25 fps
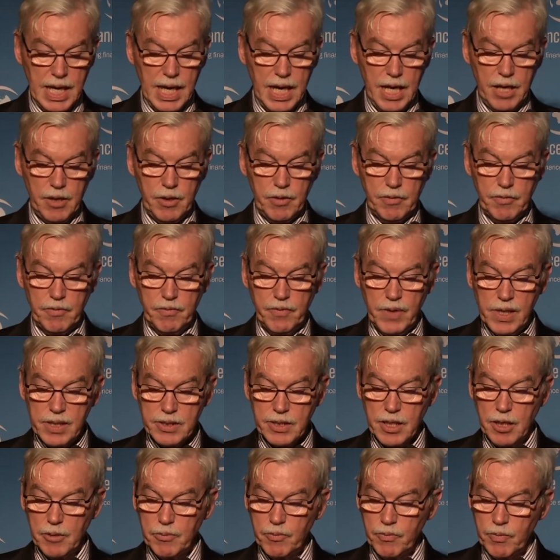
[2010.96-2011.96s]
I
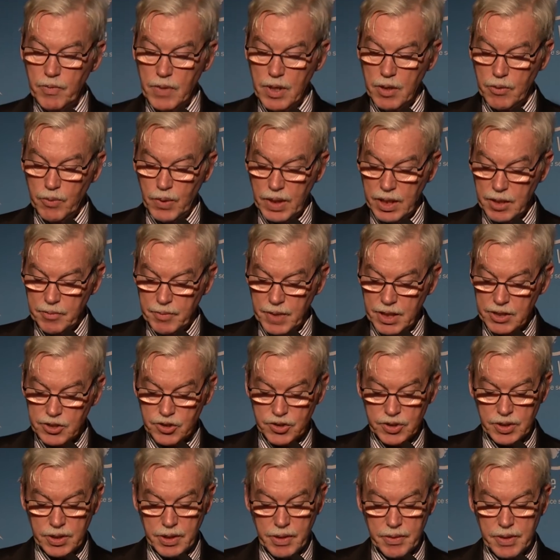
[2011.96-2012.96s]
welcome very
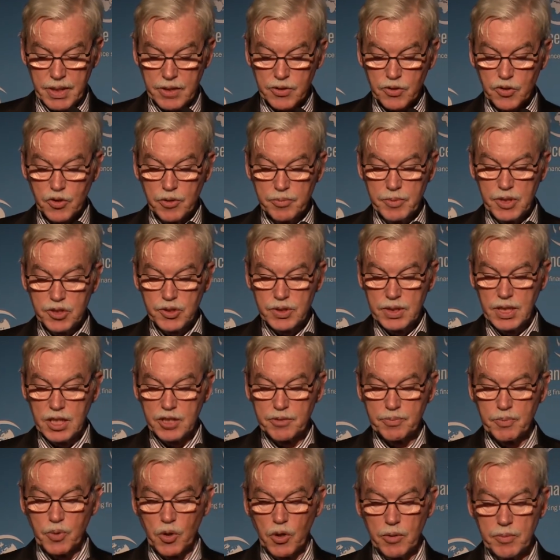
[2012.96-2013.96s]
much that the Commission has
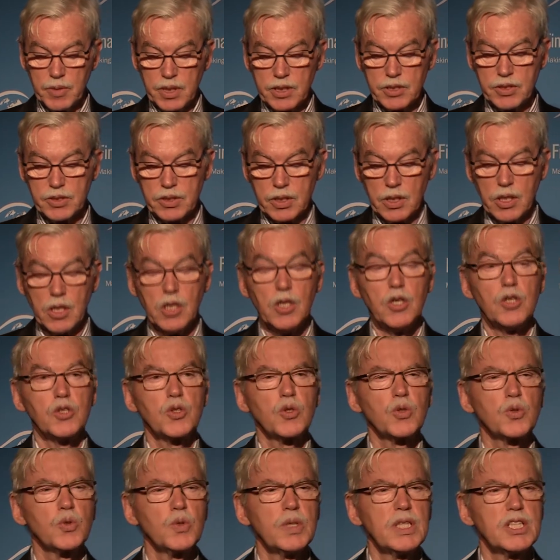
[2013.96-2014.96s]
promised
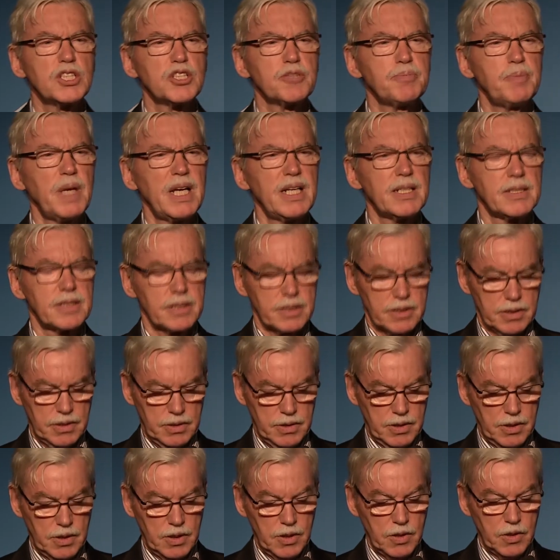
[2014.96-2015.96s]
to do its best
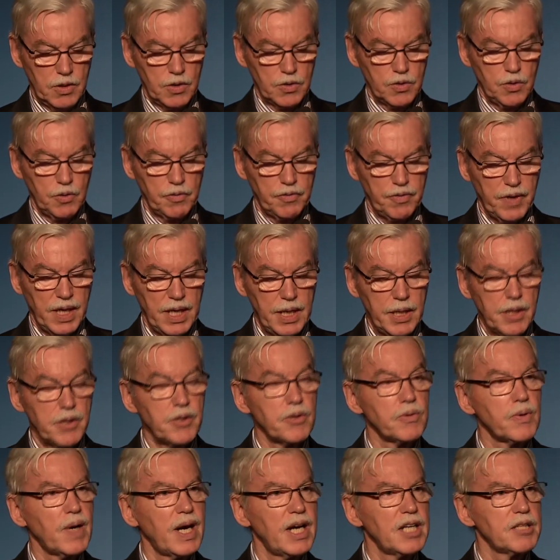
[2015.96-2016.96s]
to find
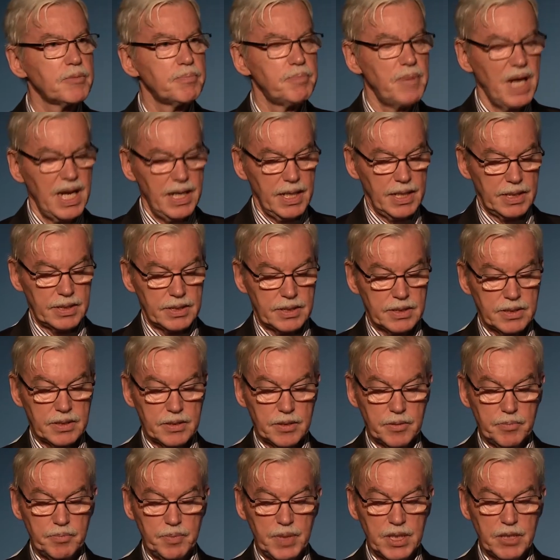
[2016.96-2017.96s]
the right
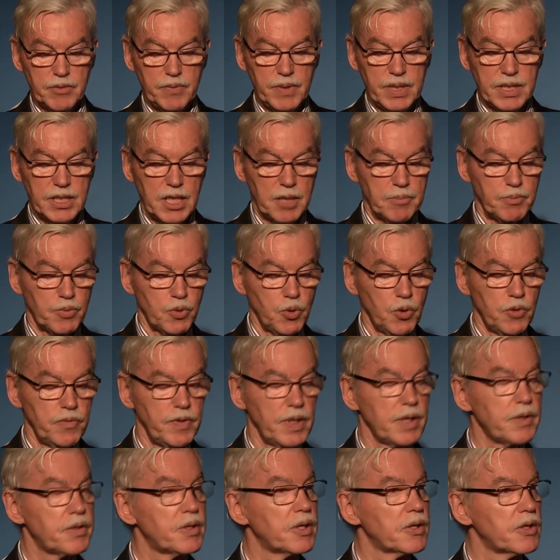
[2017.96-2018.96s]
balance between
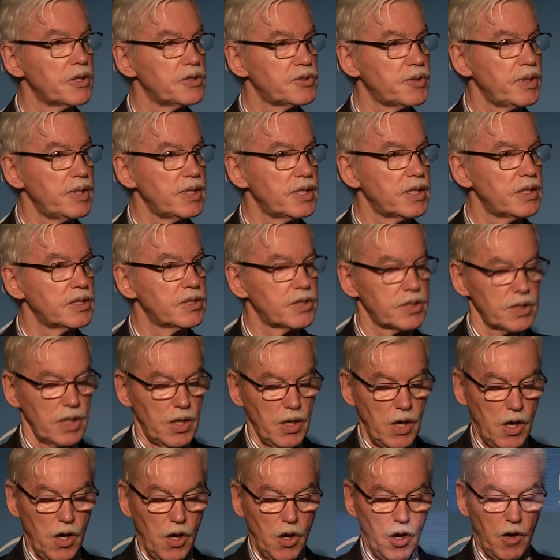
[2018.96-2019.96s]
improving the resilience
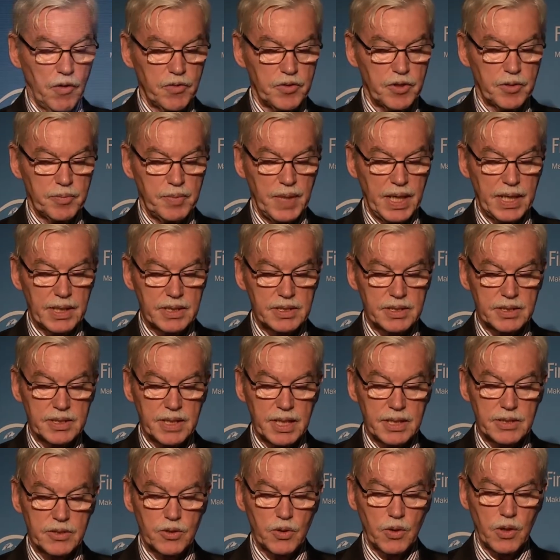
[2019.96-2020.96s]
of the bank
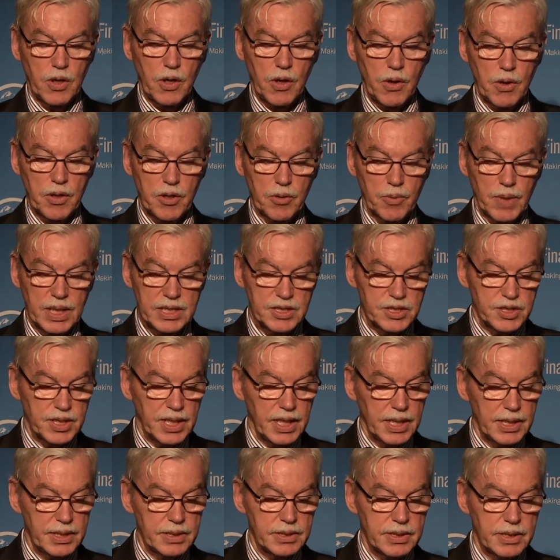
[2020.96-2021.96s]
sector on the one
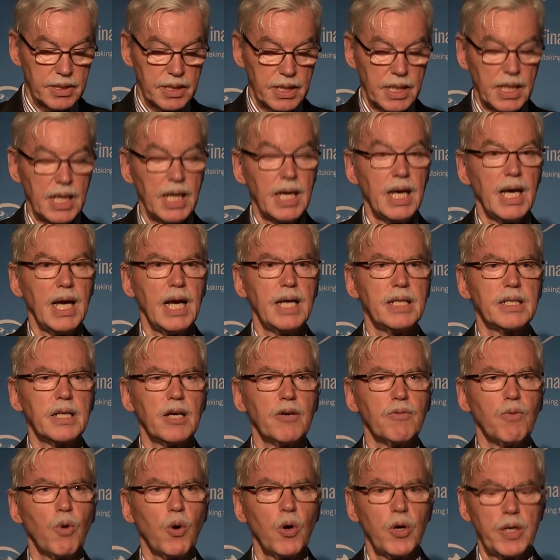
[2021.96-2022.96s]
side and
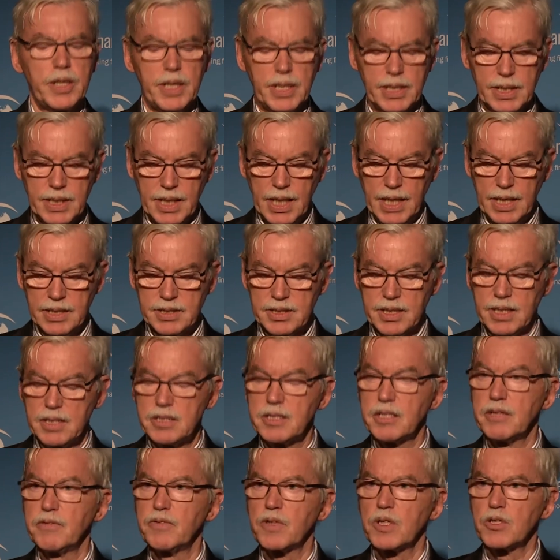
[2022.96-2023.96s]
avoiding
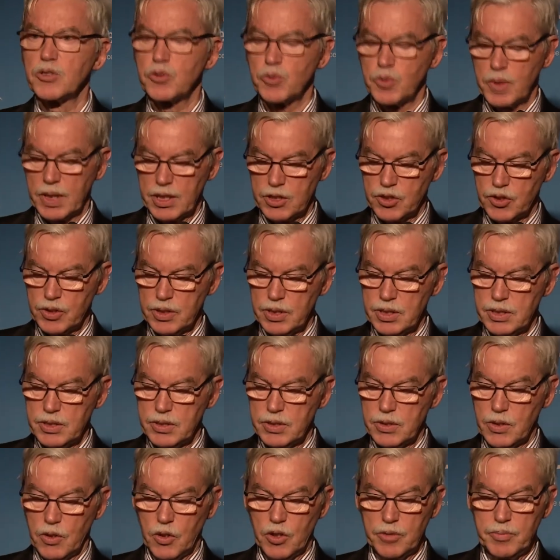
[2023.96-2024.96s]
excessive
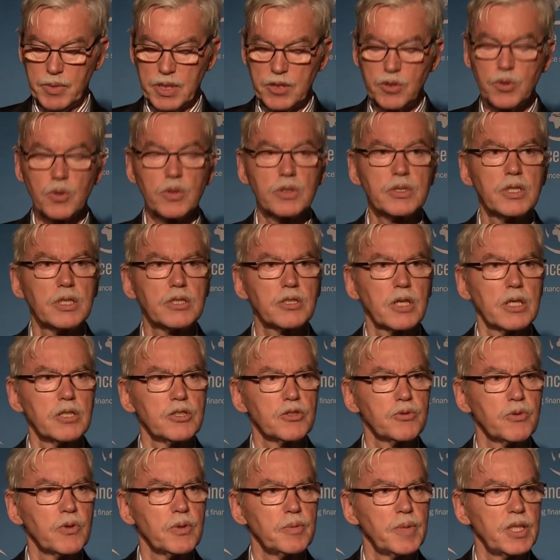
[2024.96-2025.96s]
restrictions on maturity
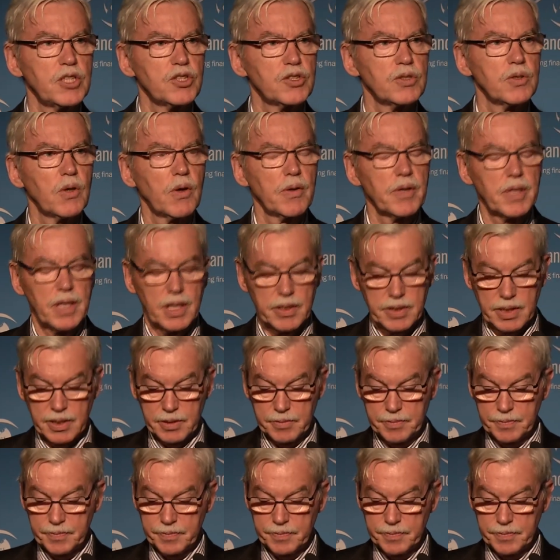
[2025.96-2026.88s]
transformation on the other.